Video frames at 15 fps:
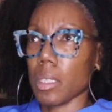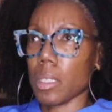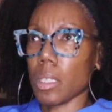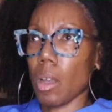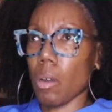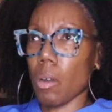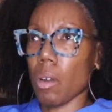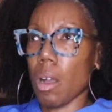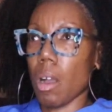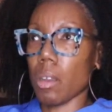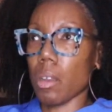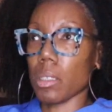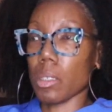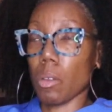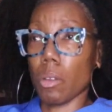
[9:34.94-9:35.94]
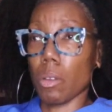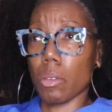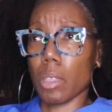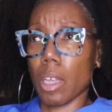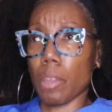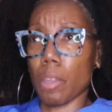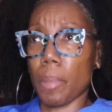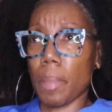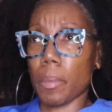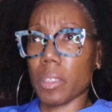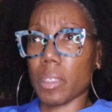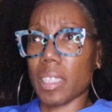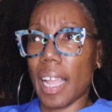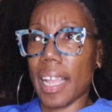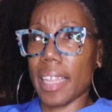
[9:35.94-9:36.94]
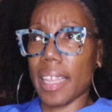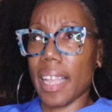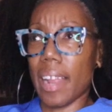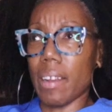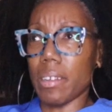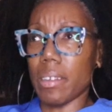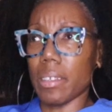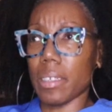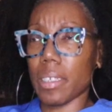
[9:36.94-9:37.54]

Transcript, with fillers: So so those other people staying there?